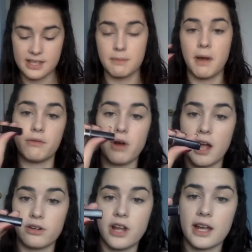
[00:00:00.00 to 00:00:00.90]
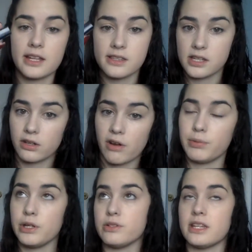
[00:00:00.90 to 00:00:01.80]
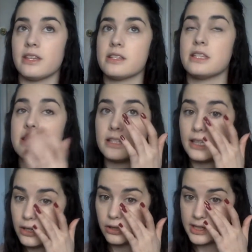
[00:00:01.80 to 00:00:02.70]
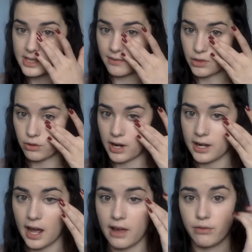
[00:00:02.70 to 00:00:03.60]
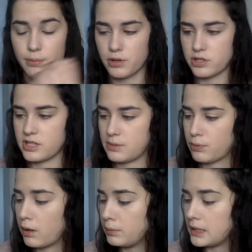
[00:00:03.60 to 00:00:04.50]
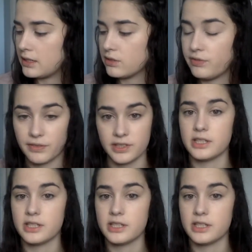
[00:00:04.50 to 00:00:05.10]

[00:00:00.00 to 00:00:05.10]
like my ride or die concealer. I've been using this since literally 7th grade. I've repurchased this probably 50